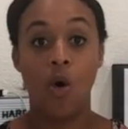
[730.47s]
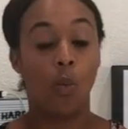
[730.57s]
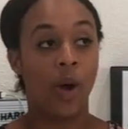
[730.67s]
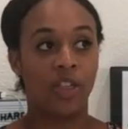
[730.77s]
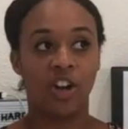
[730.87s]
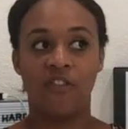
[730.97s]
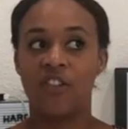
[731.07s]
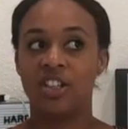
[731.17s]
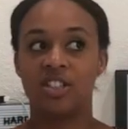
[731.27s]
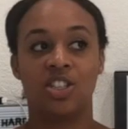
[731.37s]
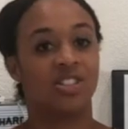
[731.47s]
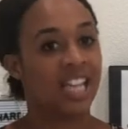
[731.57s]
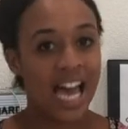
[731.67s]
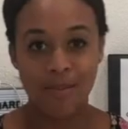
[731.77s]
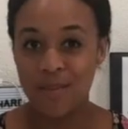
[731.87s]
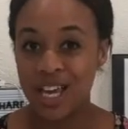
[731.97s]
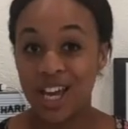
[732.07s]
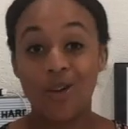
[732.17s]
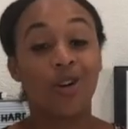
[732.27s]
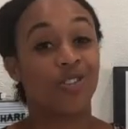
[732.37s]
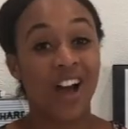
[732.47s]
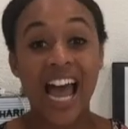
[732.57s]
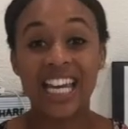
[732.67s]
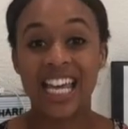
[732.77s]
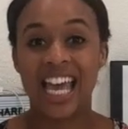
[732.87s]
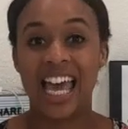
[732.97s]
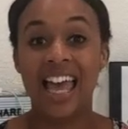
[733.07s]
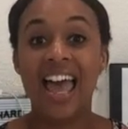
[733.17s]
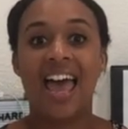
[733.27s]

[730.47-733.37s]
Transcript: whether if it's you're typing it or writing it,